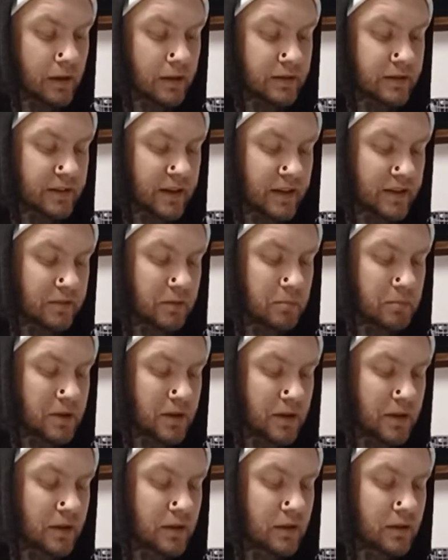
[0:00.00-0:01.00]
It's kind of a
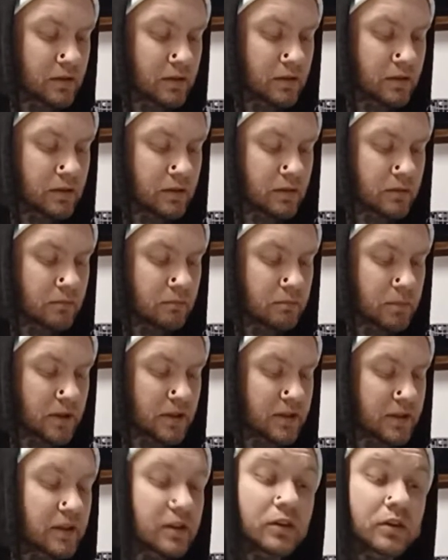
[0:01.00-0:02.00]
big
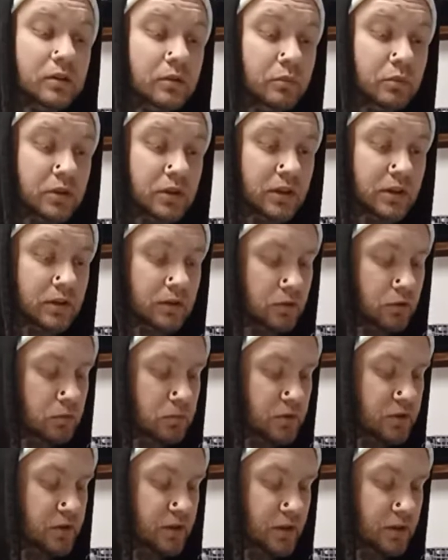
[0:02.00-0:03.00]
deal when you get a new
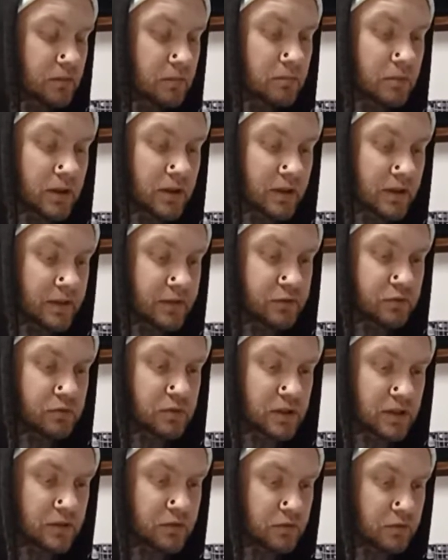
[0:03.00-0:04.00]
machine, because you
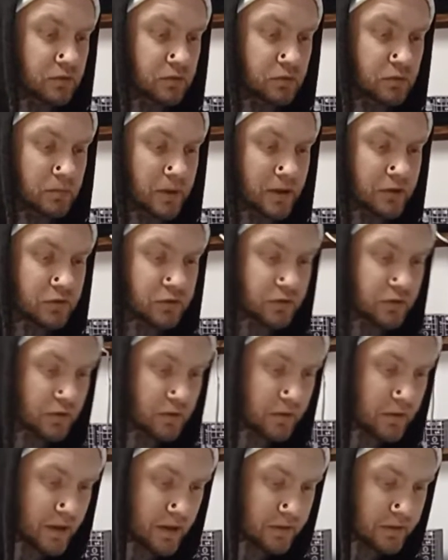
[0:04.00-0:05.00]
need to make
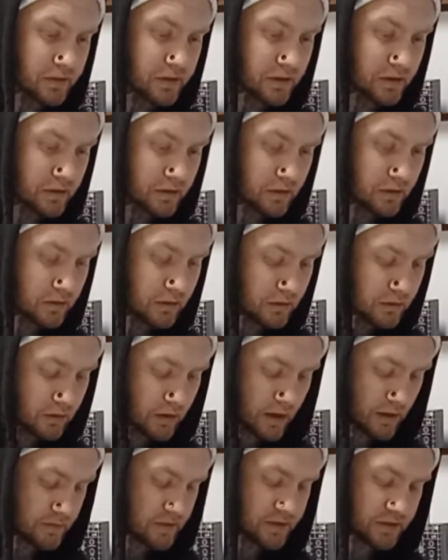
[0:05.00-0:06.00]
sure that they're
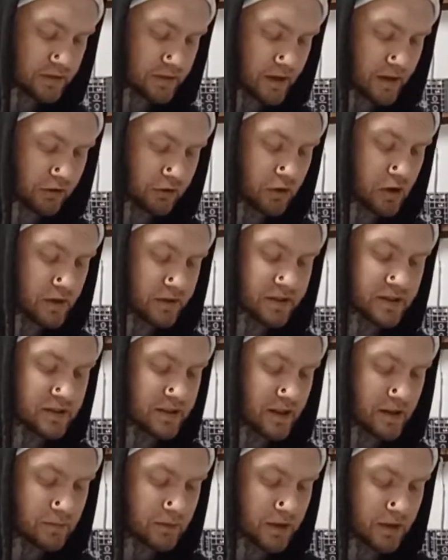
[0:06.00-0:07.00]
obviously not
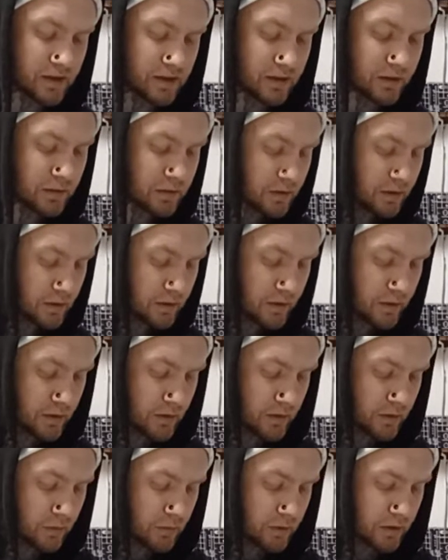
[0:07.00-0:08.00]
cross-contaminating
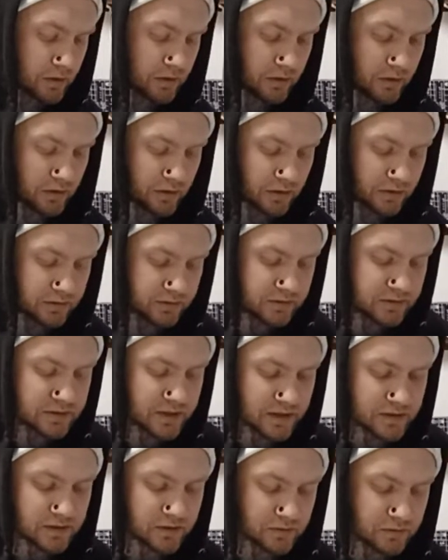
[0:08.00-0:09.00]
with your
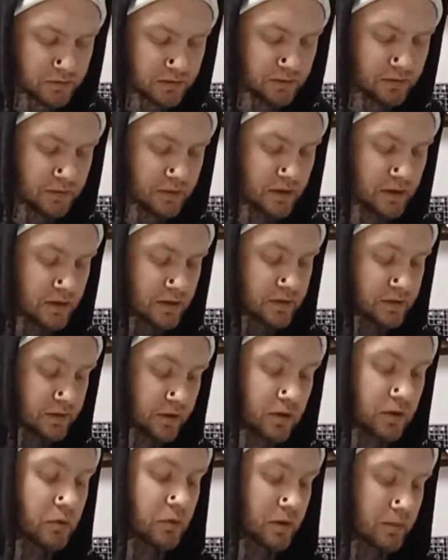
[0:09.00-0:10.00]
tattoos.
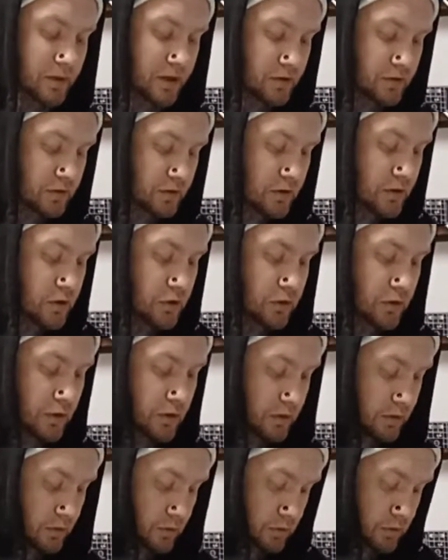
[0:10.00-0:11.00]
So you want to make sure your
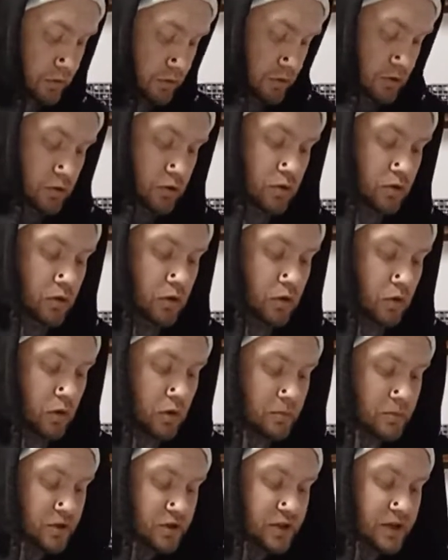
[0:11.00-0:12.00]

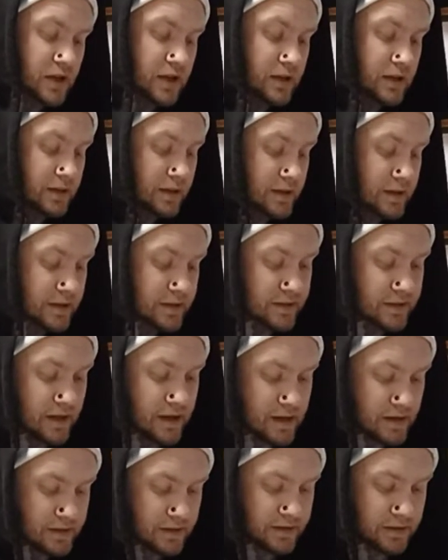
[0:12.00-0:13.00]
machine is
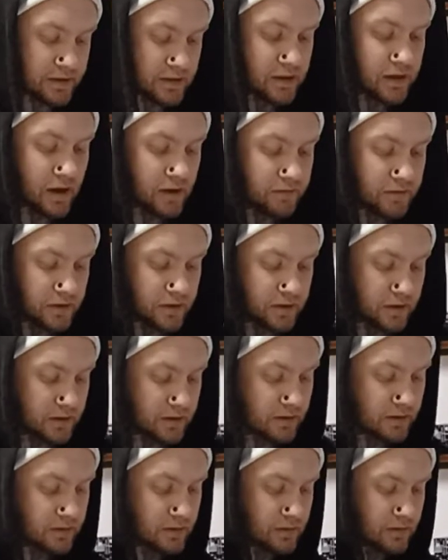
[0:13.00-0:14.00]
as covered
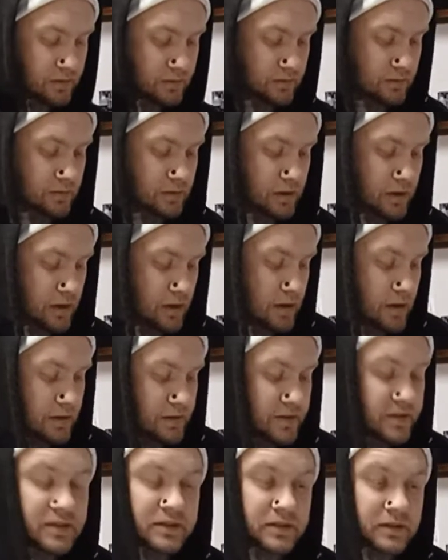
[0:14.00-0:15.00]

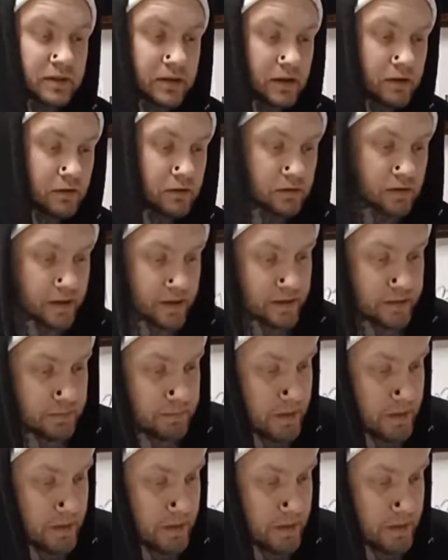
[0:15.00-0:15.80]
and sterile as